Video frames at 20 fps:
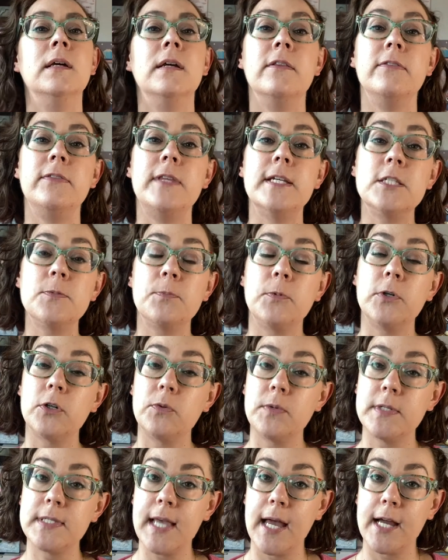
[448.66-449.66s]
This book
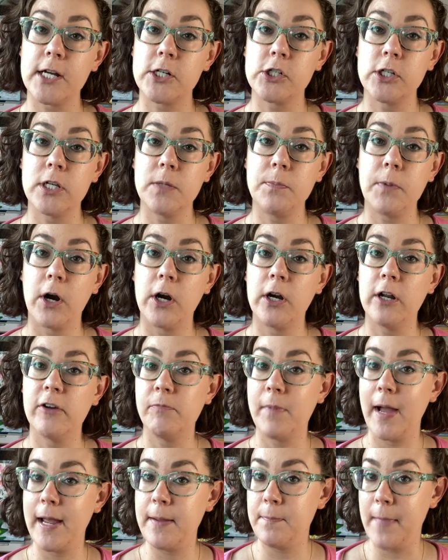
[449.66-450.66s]
was actually part of
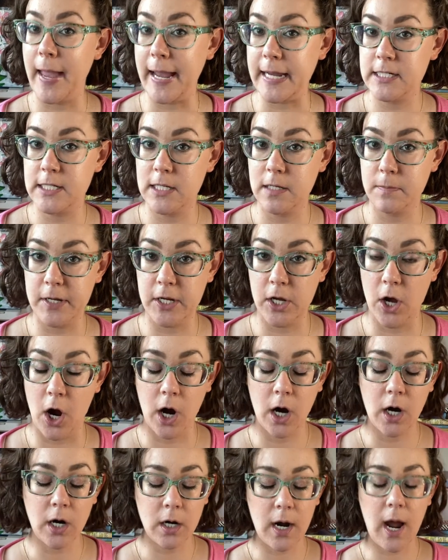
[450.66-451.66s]
my May T B
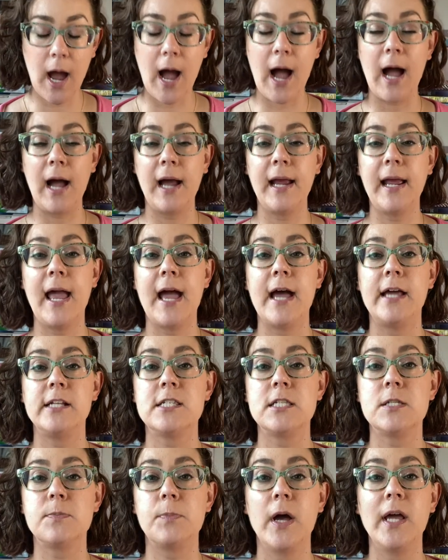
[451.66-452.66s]
R. I had
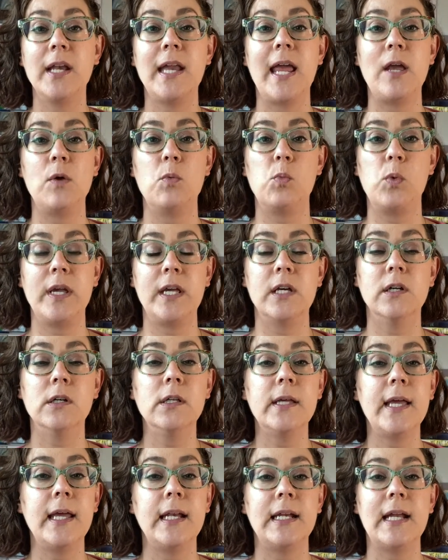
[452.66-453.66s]
spun a wheel
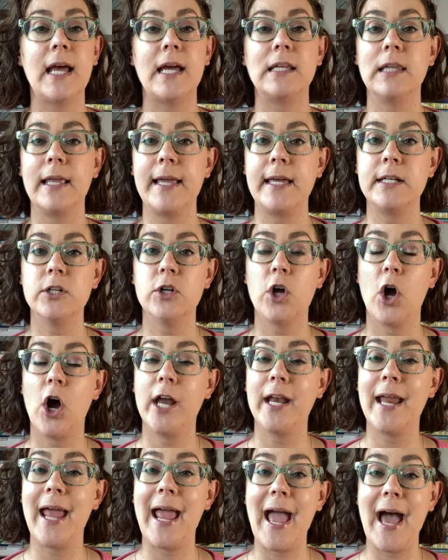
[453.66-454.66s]
and it had landed
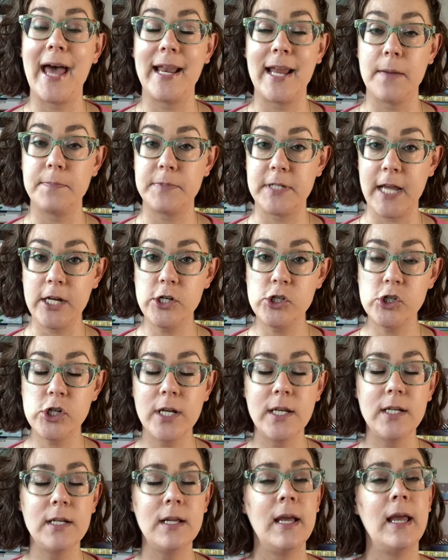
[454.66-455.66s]
on
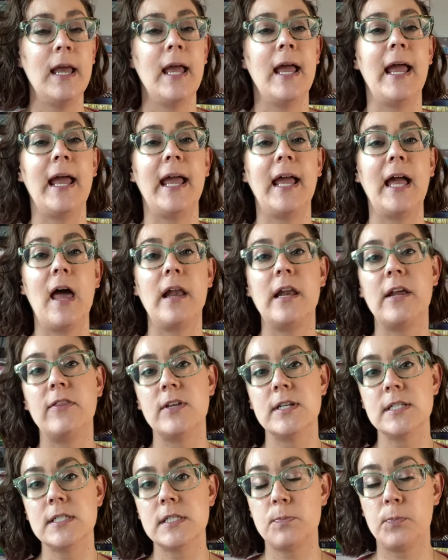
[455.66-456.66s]
adaptation, and
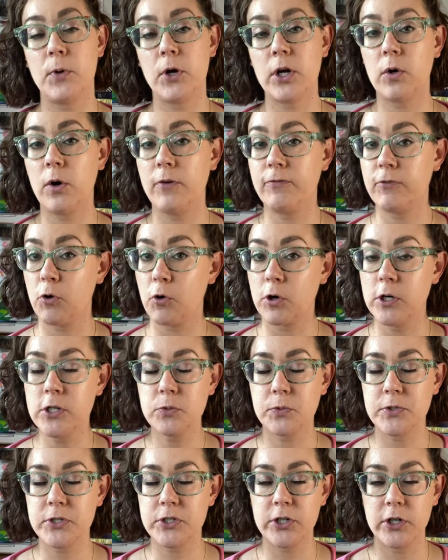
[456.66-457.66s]
this book, of course,
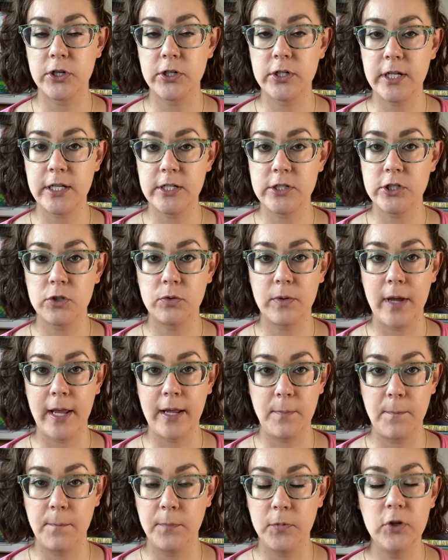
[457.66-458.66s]
was turned into a
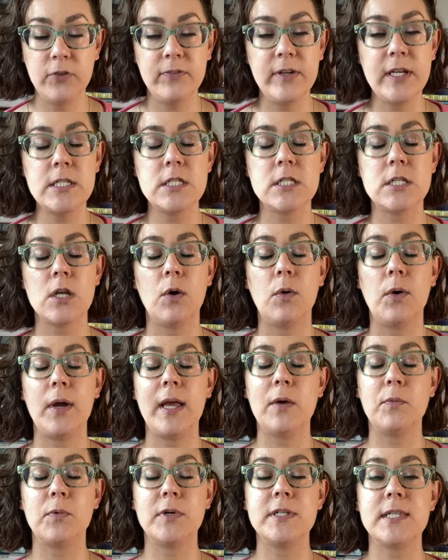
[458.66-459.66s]
movie, so
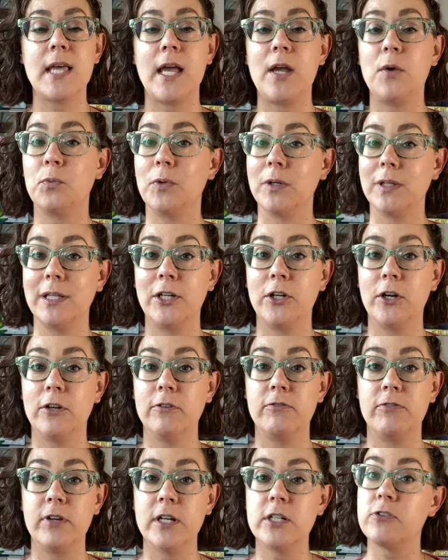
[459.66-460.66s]
it was a really good
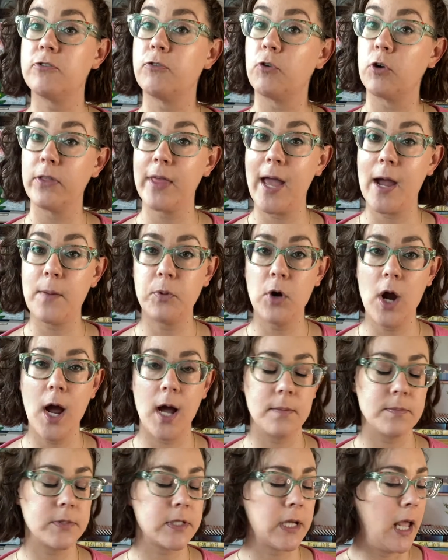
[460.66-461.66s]
fit for that prompt.